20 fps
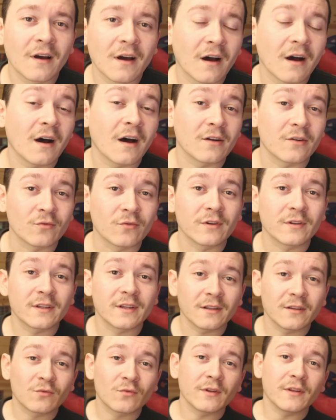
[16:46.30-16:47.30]

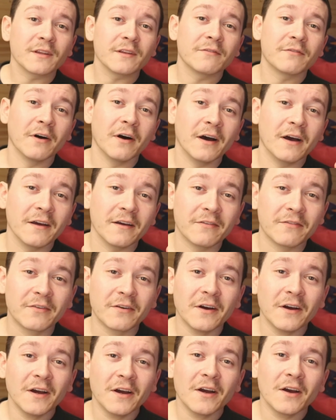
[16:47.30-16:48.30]

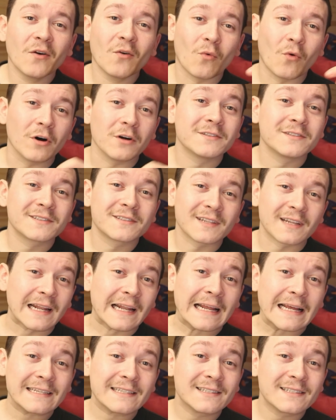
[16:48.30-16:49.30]
125 watts
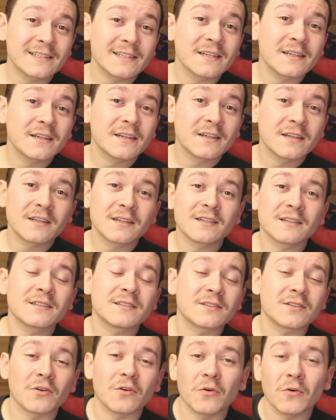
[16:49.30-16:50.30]
less,
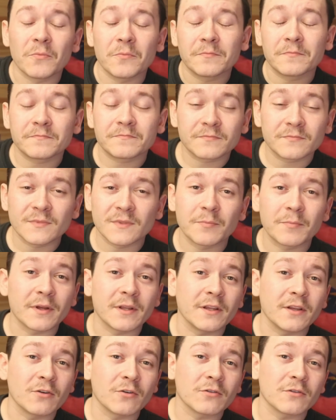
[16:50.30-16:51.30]
so
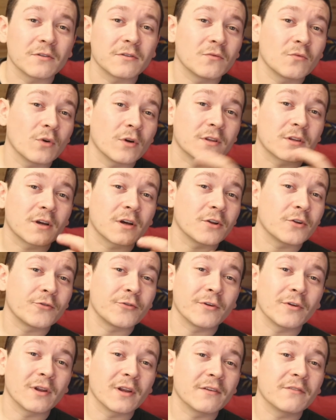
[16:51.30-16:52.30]
depending on what
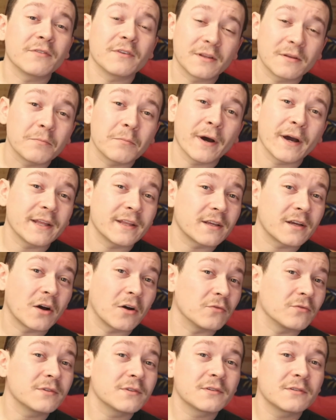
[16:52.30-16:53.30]
country you live, it might
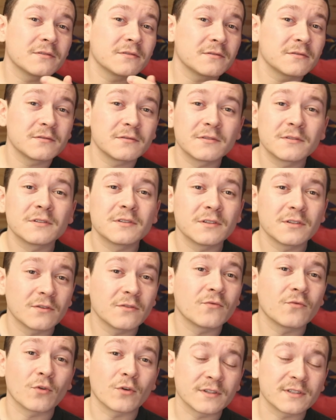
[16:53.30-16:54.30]
count
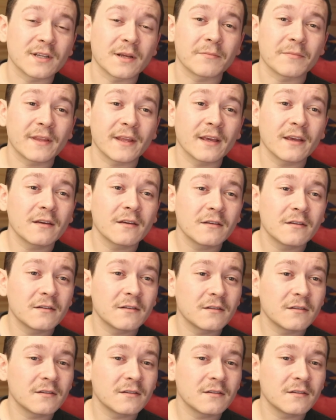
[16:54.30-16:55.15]
for something.